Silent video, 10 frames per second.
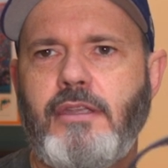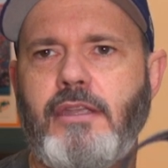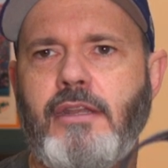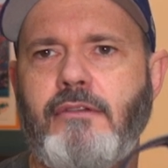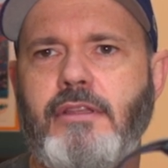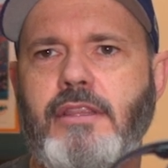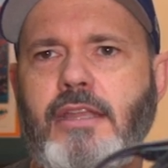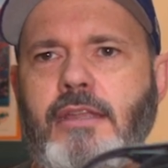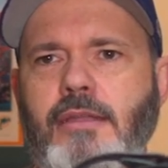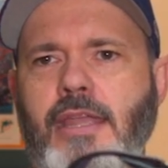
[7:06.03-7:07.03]
and
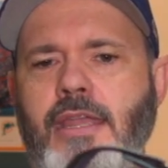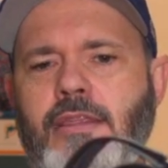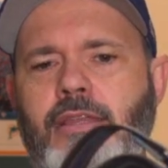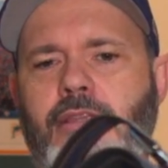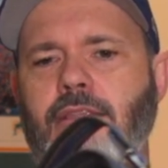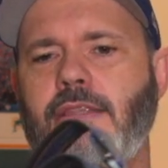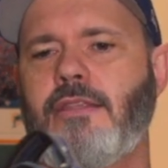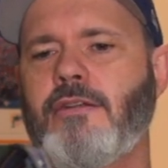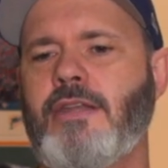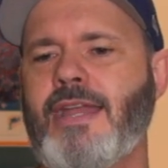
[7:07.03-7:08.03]
everything, and
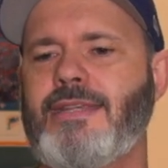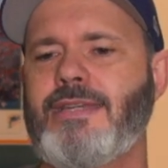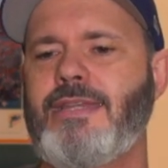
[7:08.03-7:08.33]
they're nice and